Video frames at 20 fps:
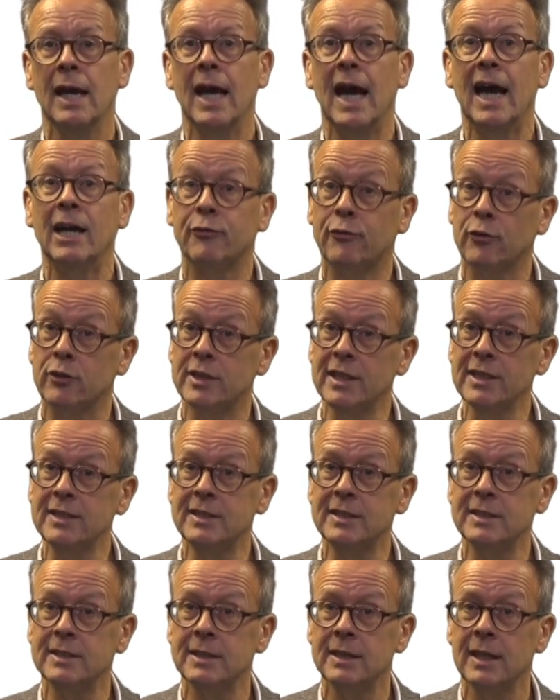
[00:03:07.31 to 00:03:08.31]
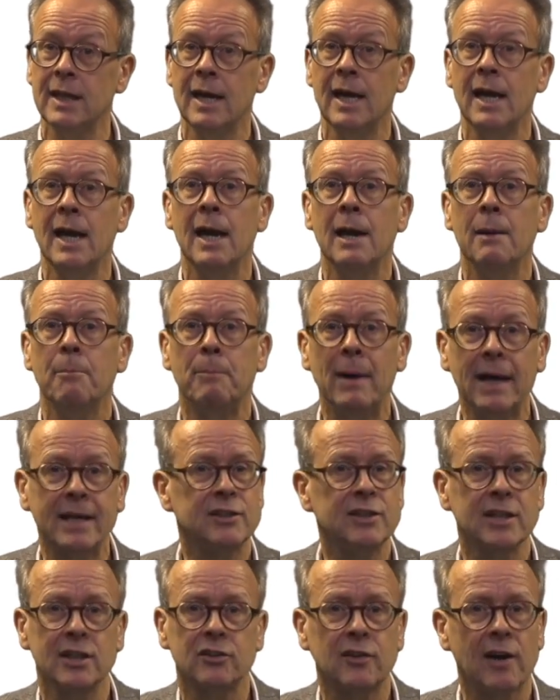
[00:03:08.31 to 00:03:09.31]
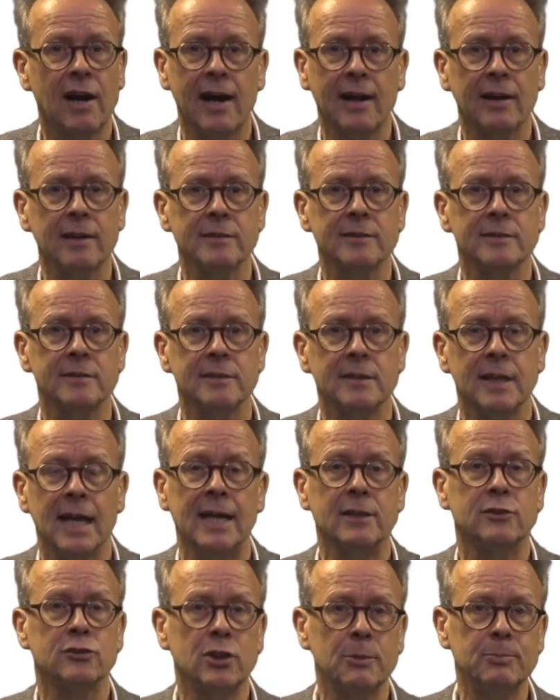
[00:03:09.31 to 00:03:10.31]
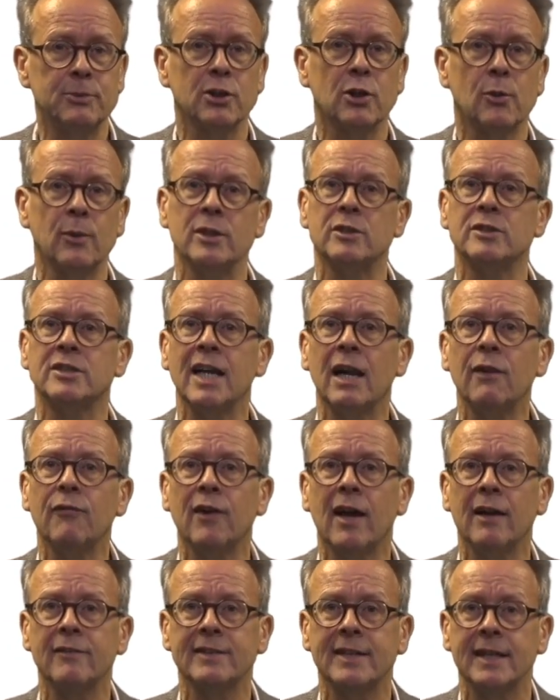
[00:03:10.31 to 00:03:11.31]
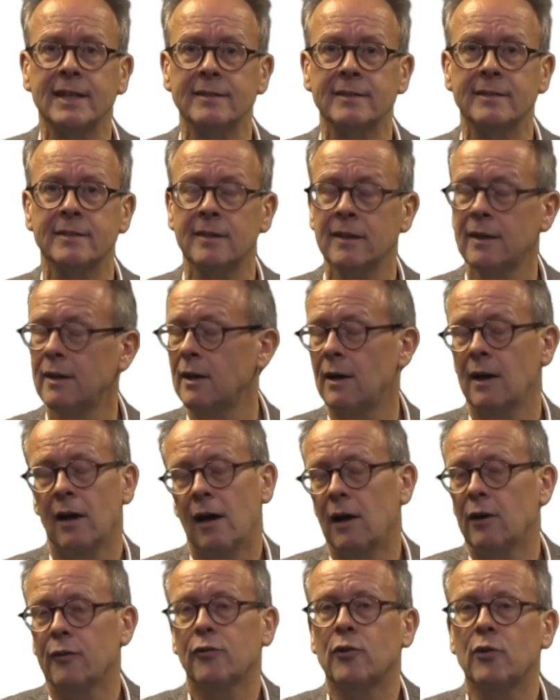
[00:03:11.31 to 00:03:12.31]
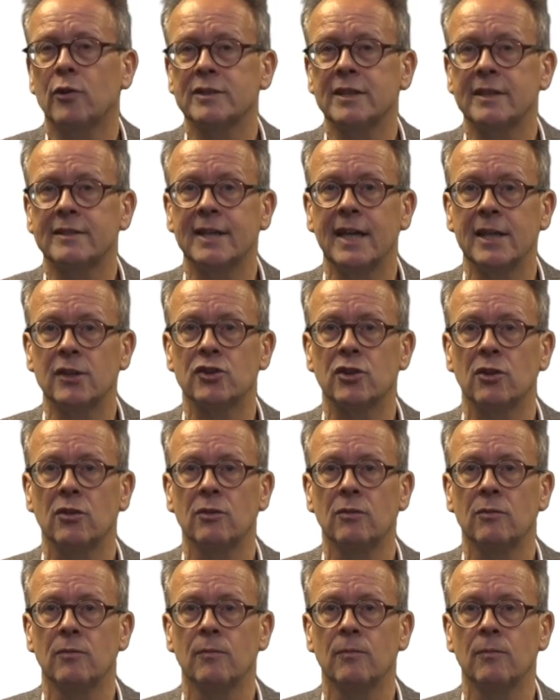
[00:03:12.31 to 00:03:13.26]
And for this, packaging trials and subsequent shelf life tests are of course essential.